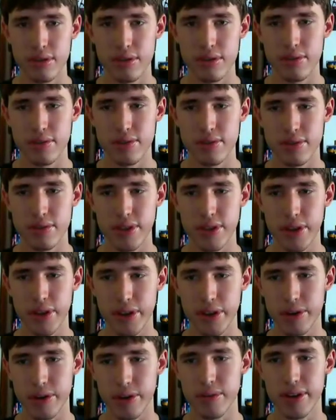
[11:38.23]
So
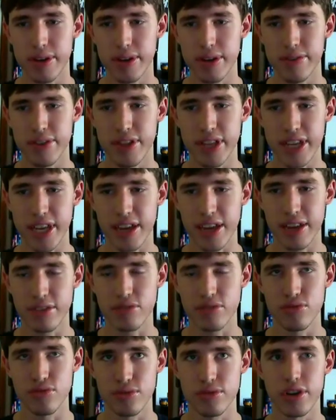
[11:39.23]
I feel like
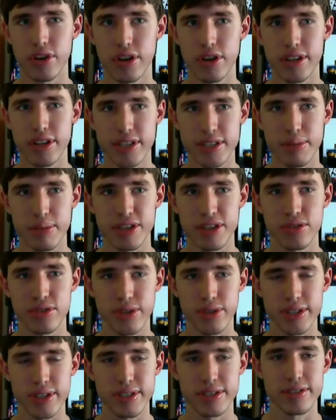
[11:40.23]
Drew Goddard is the best
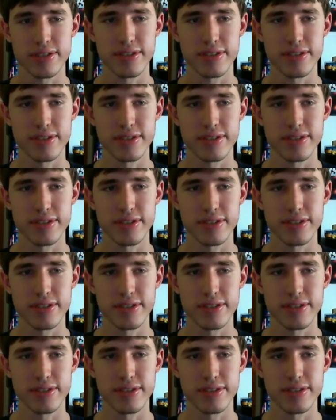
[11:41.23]
choice.